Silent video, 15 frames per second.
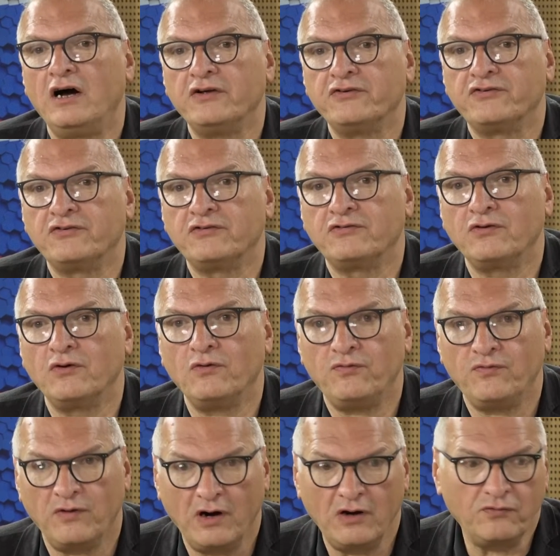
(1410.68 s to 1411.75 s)
So
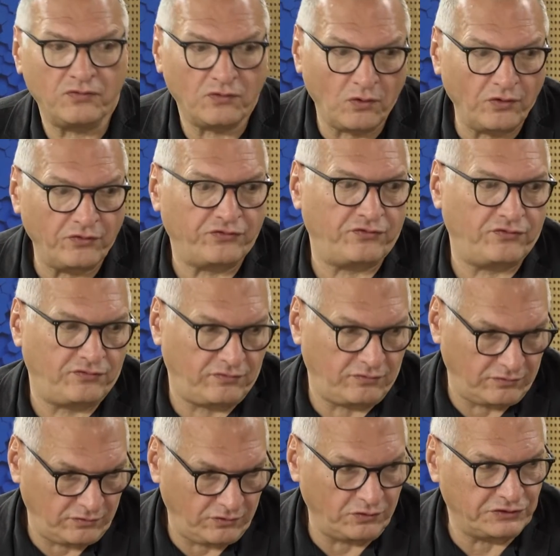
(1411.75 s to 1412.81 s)
far, of course,
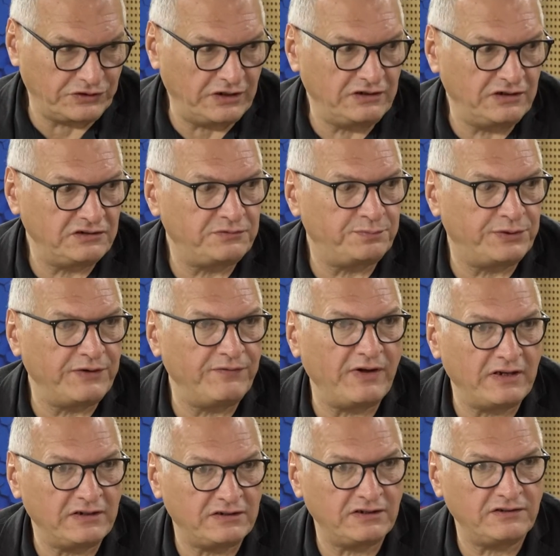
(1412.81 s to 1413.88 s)
Ukrainians
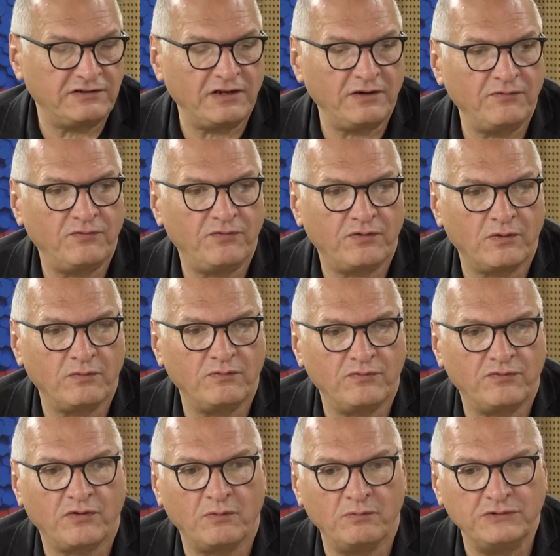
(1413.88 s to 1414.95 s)
prevented them
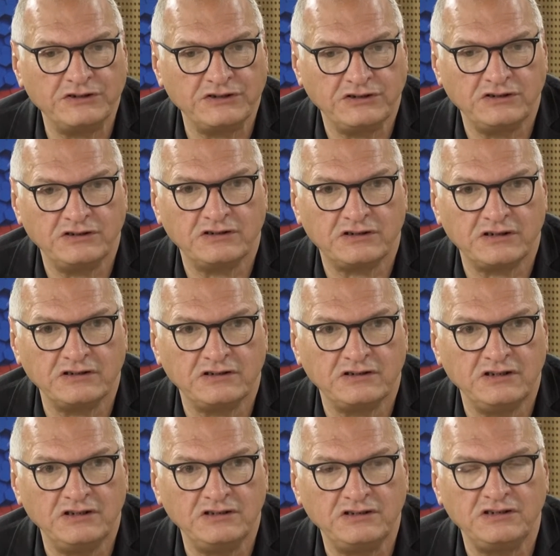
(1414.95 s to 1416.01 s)
from reaching
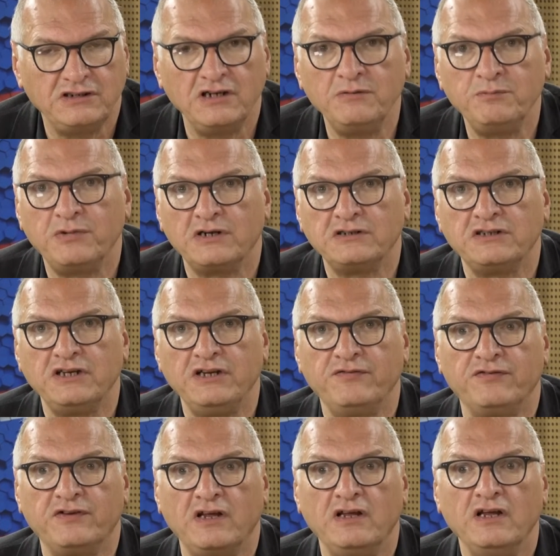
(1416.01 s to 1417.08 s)
Transnistria, but
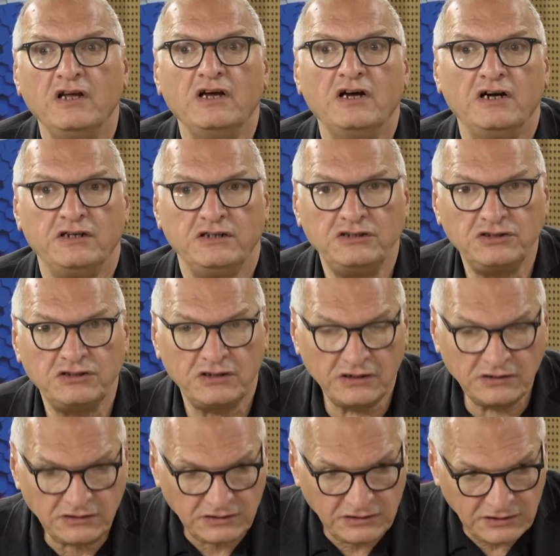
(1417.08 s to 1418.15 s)
if they reach
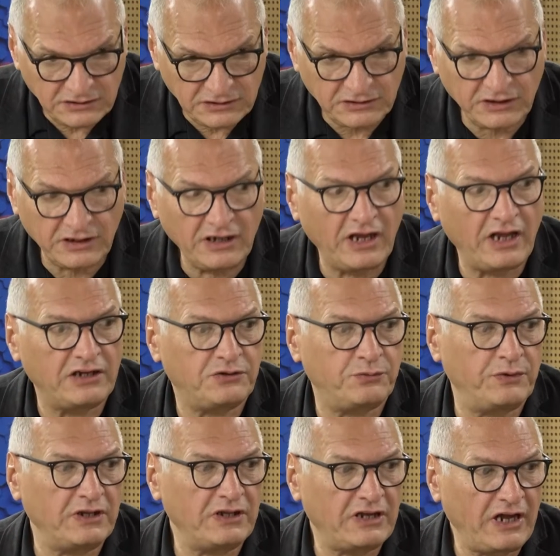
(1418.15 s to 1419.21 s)
Transnistria and
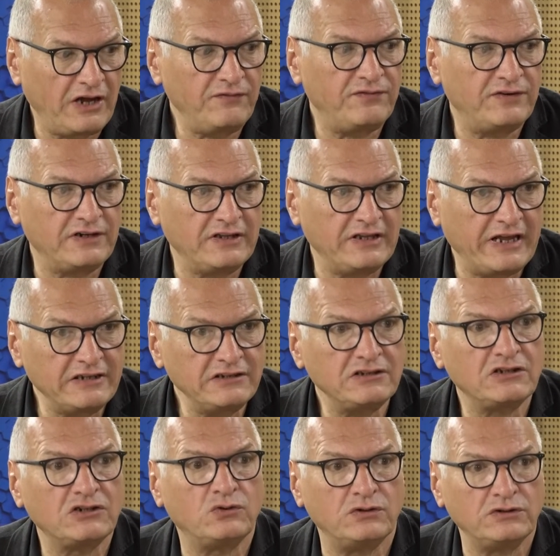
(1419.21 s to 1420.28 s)
will have a
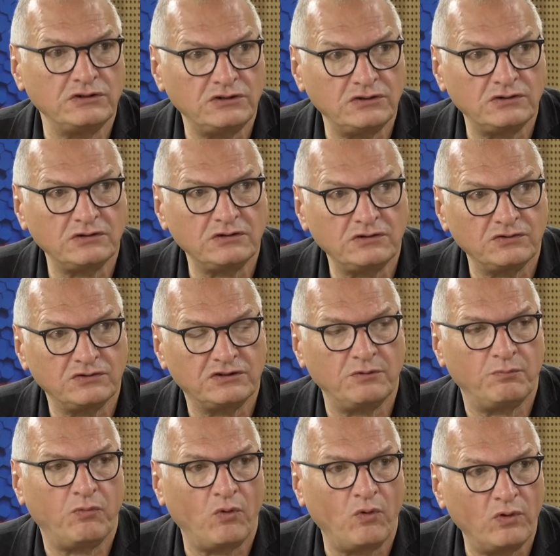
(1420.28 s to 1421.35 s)
land corridor to
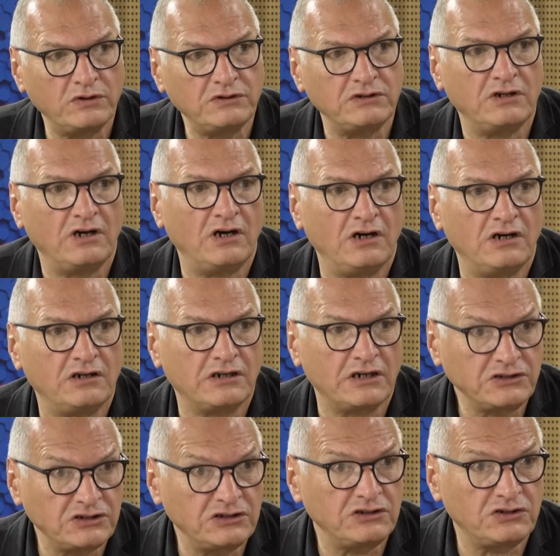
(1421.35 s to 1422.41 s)
support
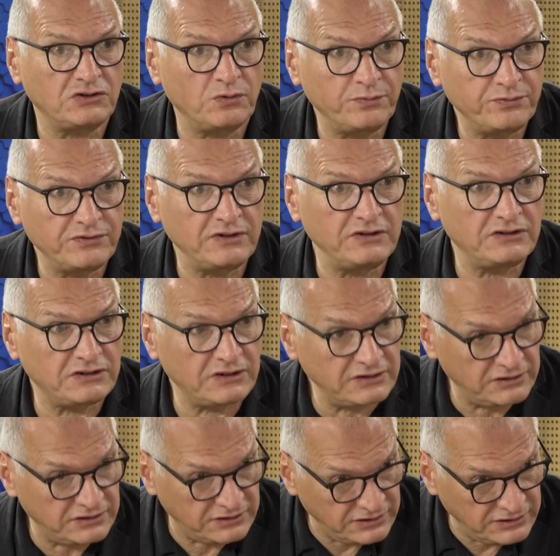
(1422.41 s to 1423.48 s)
Russian troops in
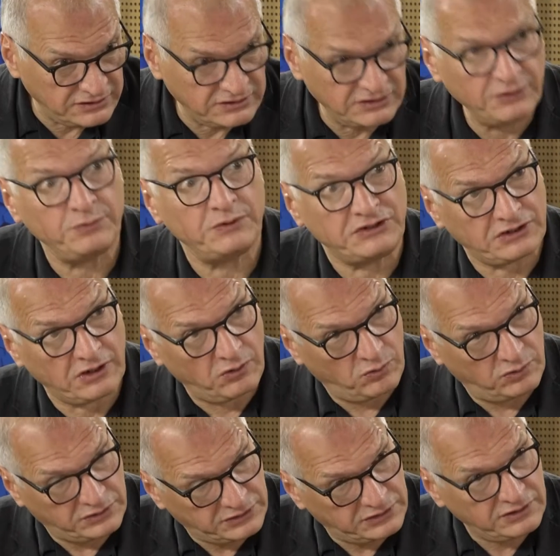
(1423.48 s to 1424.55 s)
Transnistria, which are
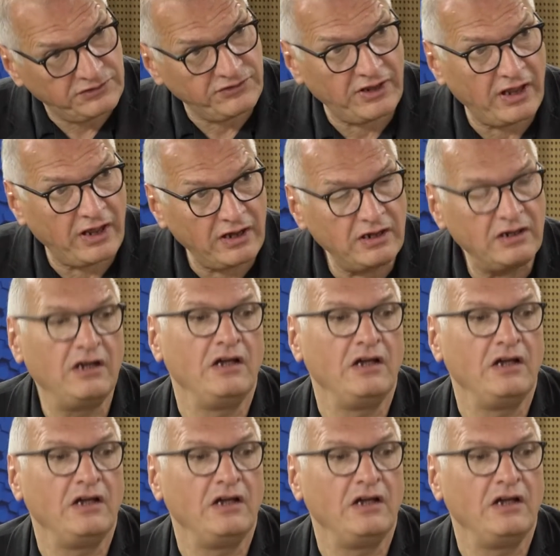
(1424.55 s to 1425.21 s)
already there,